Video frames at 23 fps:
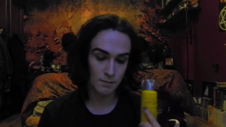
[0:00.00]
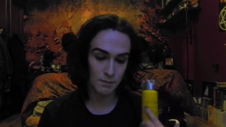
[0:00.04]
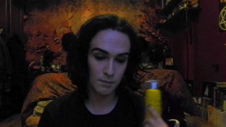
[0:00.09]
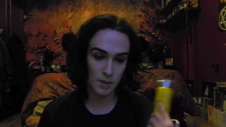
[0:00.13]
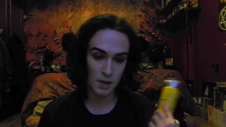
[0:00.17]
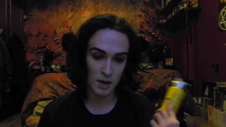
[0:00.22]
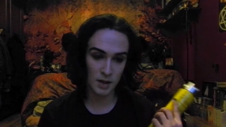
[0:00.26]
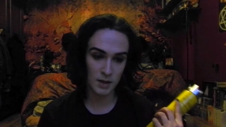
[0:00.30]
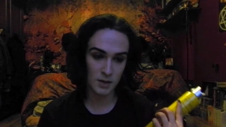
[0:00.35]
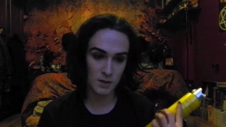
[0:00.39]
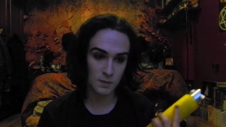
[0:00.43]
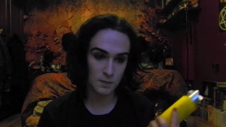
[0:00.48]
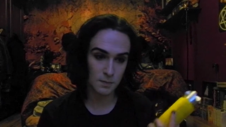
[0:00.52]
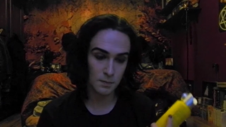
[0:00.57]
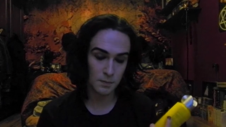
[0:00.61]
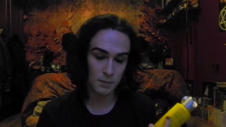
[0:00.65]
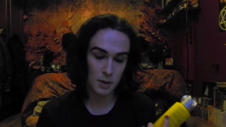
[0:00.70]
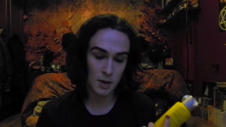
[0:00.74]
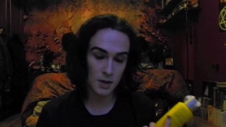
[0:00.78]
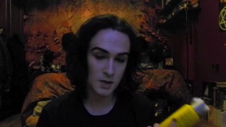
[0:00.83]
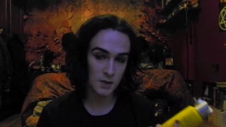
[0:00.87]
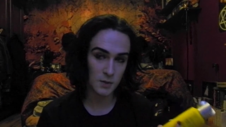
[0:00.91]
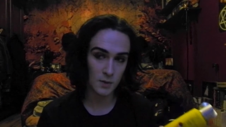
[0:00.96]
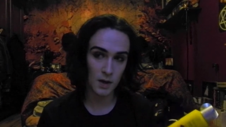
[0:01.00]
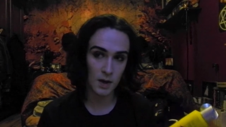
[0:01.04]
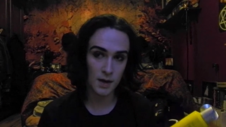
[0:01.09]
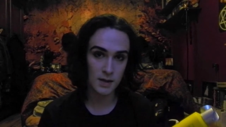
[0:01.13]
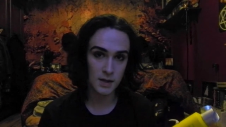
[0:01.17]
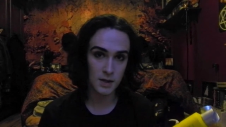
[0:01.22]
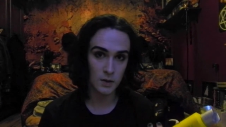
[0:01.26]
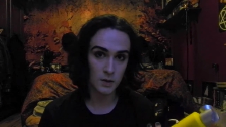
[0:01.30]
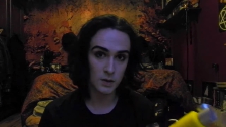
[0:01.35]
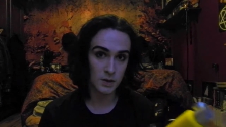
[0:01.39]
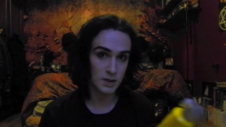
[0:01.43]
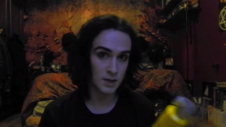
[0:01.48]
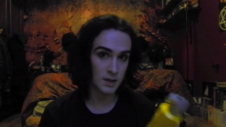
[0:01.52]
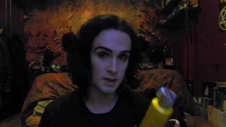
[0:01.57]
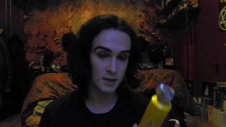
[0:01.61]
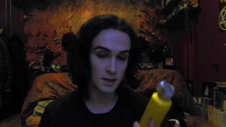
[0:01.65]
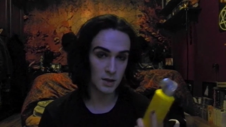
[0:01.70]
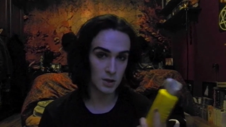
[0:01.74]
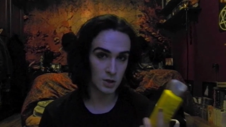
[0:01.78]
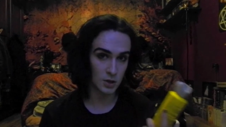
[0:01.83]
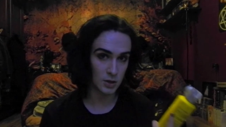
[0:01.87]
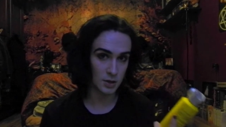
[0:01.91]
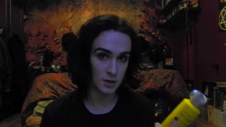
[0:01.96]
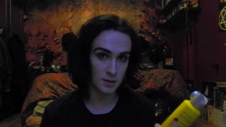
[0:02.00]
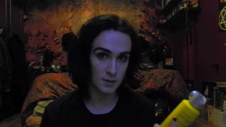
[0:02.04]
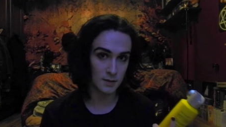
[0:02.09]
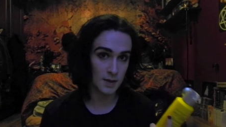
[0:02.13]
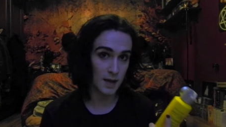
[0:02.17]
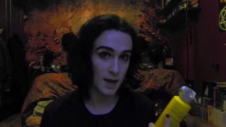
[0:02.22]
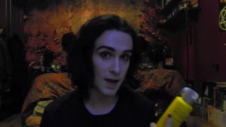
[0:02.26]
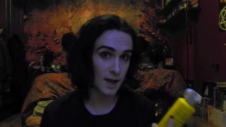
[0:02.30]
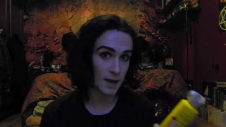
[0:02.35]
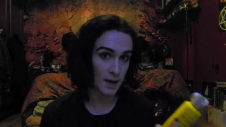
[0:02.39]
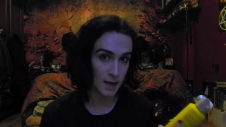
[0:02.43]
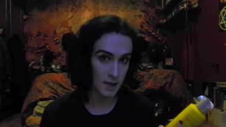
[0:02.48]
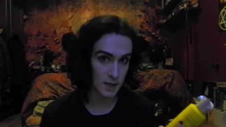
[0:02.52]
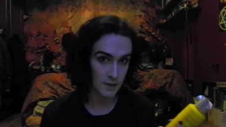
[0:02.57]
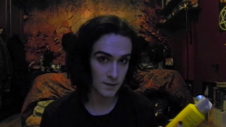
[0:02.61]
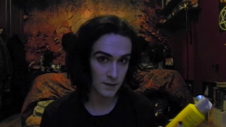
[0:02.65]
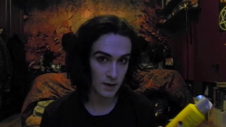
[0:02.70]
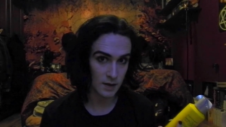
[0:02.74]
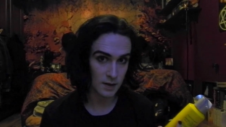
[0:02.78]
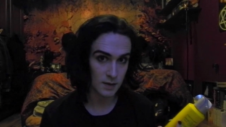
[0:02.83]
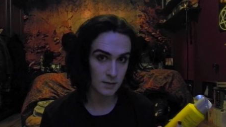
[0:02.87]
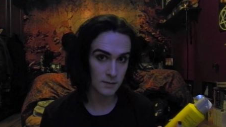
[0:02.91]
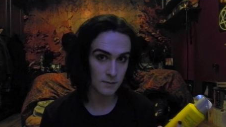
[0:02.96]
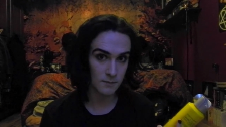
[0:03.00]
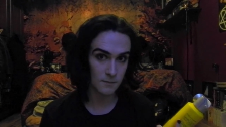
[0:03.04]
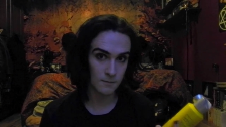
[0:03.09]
but personally what I do is condition the hell out of it